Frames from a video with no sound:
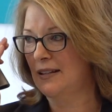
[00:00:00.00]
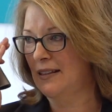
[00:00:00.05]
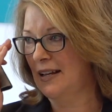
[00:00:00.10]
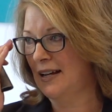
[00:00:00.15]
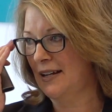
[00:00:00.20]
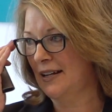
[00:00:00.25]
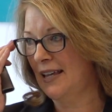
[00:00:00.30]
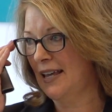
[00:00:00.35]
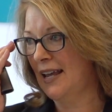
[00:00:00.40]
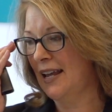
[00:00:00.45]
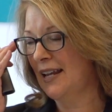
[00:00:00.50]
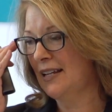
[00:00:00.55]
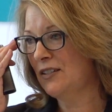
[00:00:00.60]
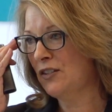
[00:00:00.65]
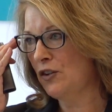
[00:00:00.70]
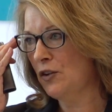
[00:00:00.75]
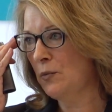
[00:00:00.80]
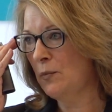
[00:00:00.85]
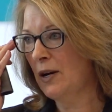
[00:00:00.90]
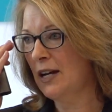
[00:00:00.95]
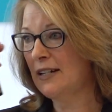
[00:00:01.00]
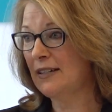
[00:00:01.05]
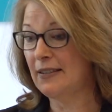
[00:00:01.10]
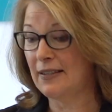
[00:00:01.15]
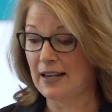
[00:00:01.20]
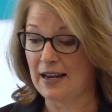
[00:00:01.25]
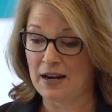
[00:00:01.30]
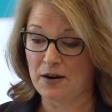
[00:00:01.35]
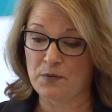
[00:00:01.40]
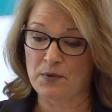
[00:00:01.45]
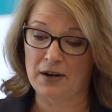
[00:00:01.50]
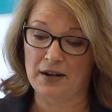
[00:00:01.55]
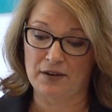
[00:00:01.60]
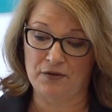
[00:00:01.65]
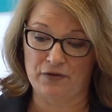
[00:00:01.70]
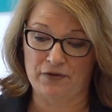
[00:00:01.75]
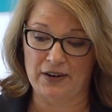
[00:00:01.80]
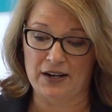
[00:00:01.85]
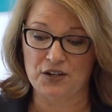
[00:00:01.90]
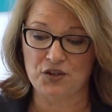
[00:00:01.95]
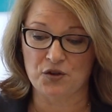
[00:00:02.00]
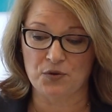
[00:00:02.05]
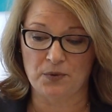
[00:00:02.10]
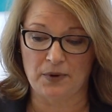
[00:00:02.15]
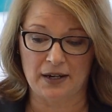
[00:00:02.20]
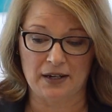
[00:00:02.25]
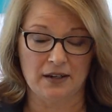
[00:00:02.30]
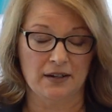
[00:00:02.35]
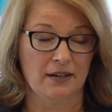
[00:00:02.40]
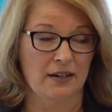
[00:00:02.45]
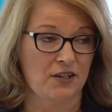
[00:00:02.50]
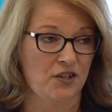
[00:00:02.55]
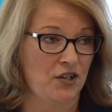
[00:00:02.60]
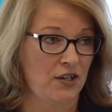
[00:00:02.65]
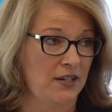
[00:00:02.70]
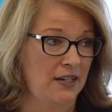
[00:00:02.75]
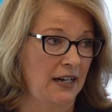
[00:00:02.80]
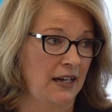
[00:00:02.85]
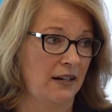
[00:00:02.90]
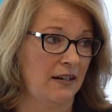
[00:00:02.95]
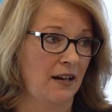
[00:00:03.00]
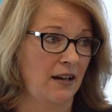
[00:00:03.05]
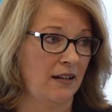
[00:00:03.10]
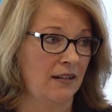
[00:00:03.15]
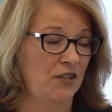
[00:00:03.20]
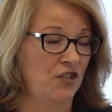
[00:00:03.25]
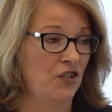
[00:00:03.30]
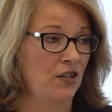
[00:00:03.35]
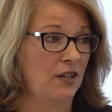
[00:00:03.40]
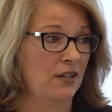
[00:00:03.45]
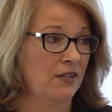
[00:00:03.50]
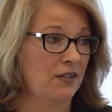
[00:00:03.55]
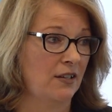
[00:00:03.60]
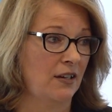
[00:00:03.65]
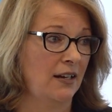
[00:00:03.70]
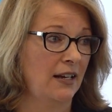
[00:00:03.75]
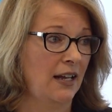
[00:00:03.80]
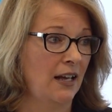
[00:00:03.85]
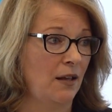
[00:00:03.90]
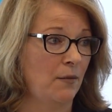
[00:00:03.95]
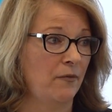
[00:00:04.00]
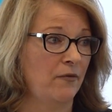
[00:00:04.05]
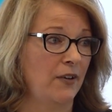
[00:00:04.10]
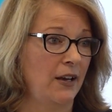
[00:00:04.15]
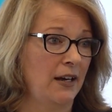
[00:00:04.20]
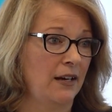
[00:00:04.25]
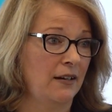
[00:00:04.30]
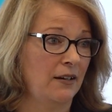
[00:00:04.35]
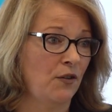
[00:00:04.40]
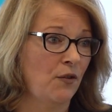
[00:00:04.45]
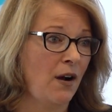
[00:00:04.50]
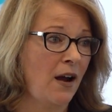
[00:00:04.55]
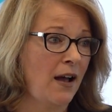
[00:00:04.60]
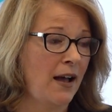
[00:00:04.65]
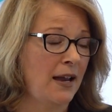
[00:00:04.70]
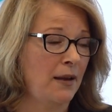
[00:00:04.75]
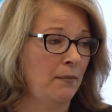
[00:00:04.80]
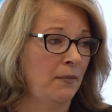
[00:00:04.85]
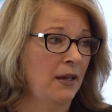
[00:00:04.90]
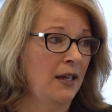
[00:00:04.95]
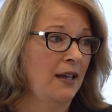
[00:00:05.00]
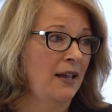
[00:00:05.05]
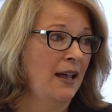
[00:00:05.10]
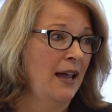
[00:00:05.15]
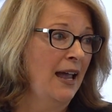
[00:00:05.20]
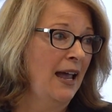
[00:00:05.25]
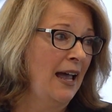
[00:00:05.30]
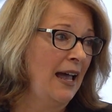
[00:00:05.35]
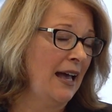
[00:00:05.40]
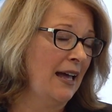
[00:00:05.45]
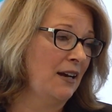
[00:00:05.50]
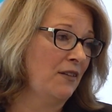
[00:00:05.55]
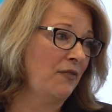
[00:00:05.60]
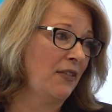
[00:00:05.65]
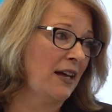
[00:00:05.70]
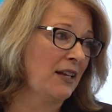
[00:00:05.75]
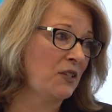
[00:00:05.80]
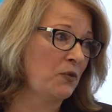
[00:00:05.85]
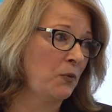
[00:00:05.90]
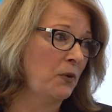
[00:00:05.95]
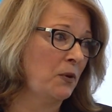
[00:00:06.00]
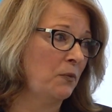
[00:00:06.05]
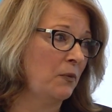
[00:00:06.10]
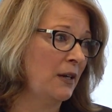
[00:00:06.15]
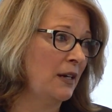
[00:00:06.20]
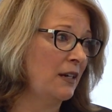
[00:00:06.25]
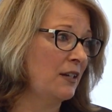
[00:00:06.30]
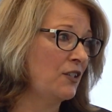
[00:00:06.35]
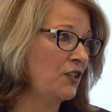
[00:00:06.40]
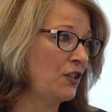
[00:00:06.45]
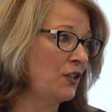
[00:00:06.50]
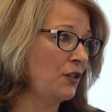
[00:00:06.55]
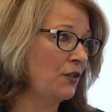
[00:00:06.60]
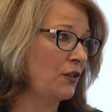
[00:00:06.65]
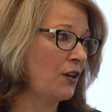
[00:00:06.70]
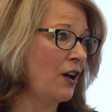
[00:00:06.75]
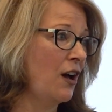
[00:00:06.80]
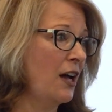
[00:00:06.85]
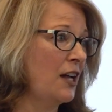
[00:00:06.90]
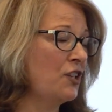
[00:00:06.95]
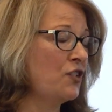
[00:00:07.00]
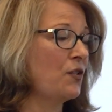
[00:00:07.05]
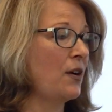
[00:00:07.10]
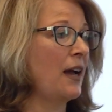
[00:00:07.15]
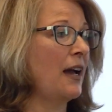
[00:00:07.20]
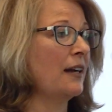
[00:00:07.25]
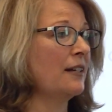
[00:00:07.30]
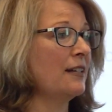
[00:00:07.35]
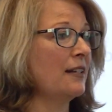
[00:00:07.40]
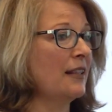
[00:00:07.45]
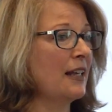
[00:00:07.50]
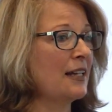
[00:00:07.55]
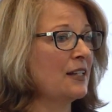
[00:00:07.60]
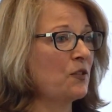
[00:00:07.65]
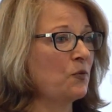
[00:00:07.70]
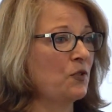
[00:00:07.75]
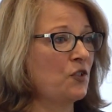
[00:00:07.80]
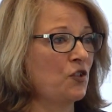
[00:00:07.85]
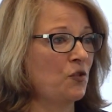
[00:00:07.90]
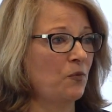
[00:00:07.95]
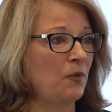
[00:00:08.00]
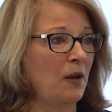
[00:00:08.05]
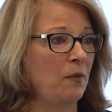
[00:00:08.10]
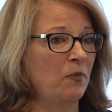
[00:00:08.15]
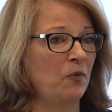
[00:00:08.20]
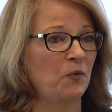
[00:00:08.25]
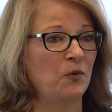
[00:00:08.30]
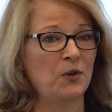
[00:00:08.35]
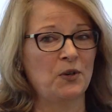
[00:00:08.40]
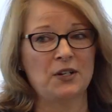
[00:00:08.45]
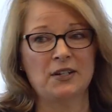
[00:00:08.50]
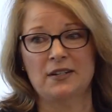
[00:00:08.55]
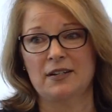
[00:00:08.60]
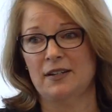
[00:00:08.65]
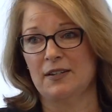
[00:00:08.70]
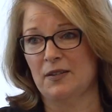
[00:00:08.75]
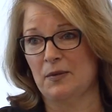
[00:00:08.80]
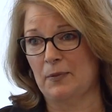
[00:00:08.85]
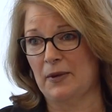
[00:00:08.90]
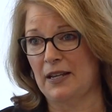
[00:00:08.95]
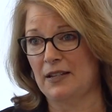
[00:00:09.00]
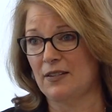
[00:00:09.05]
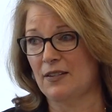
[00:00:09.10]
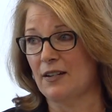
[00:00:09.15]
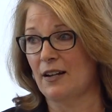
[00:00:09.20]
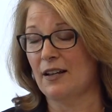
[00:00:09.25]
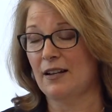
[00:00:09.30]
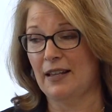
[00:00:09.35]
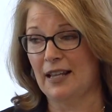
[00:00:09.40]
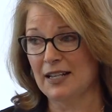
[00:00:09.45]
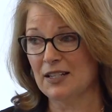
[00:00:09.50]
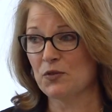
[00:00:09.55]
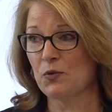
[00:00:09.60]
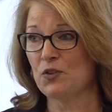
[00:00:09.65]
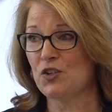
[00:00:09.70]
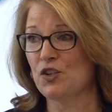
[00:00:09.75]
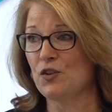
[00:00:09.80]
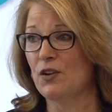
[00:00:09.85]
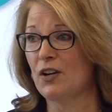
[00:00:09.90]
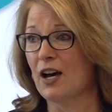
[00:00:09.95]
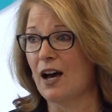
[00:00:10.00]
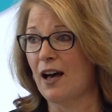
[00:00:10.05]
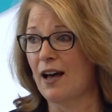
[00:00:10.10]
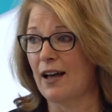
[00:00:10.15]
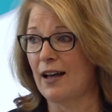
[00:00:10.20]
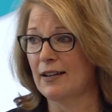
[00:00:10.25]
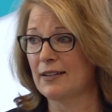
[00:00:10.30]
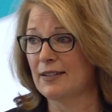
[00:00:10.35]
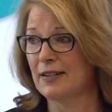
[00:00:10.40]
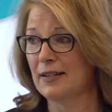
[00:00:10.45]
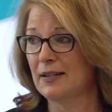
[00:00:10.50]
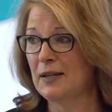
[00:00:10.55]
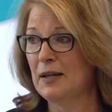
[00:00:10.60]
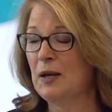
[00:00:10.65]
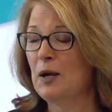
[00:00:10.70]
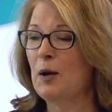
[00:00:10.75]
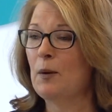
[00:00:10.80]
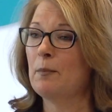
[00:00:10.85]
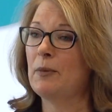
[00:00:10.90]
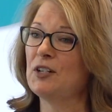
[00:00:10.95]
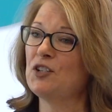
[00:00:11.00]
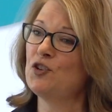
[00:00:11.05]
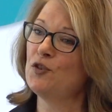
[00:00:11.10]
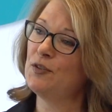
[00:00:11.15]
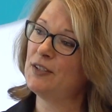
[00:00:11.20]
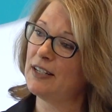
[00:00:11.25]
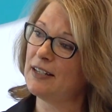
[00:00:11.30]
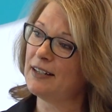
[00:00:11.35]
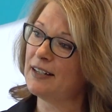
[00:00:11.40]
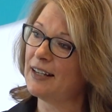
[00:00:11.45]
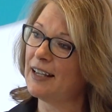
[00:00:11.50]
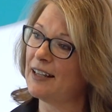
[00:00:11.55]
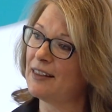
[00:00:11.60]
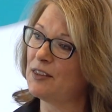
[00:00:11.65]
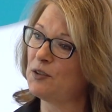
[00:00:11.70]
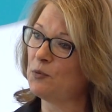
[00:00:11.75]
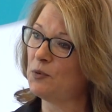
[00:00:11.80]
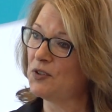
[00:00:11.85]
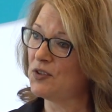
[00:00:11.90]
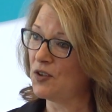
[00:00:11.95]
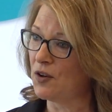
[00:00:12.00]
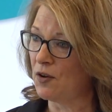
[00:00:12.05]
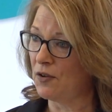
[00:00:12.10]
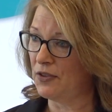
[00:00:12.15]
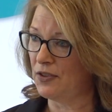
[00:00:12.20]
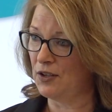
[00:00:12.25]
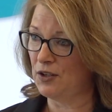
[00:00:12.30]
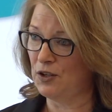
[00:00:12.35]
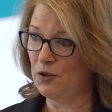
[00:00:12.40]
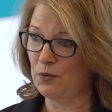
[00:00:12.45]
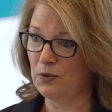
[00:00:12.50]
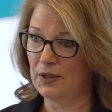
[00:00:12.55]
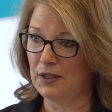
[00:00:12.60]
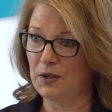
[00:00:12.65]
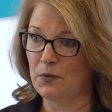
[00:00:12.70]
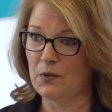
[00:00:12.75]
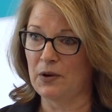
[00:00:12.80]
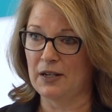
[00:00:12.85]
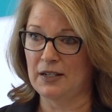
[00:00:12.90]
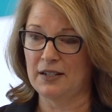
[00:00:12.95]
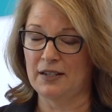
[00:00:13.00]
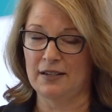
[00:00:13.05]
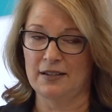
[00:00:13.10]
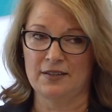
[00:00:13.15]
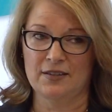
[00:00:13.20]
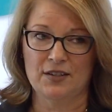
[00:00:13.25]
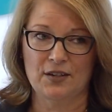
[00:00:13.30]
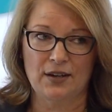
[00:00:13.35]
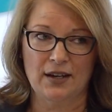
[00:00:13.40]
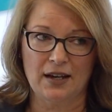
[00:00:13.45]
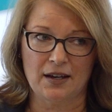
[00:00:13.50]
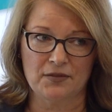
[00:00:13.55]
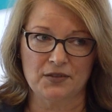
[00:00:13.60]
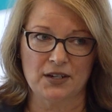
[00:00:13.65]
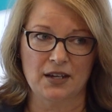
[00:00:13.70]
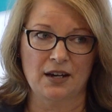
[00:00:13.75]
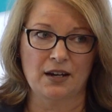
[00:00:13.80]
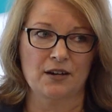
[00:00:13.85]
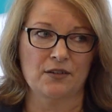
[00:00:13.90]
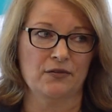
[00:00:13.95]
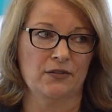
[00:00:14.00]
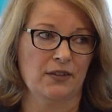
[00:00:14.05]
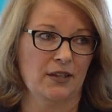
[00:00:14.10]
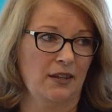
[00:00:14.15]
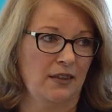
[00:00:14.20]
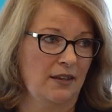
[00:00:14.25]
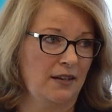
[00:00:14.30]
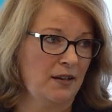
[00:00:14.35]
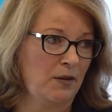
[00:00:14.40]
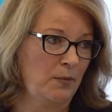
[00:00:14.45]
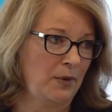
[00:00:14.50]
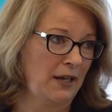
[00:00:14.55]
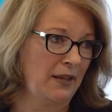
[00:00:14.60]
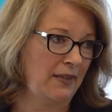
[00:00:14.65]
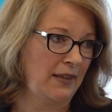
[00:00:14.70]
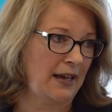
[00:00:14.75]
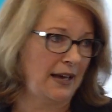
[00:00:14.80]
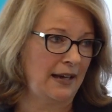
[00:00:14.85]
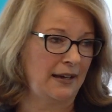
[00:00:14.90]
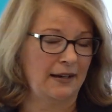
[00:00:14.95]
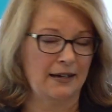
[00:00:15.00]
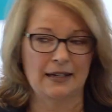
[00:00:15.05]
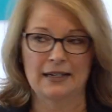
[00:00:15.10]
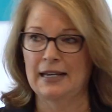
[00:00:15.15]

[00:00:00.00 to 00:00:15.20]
in that case, you might say, I want facial recognition technology that's going to help fighting crime. And if that's what went into your contract and that's what your rep and warranty is based on, that's what you got. But you didn't get the result that you really wanted. So you have to carefully think about that.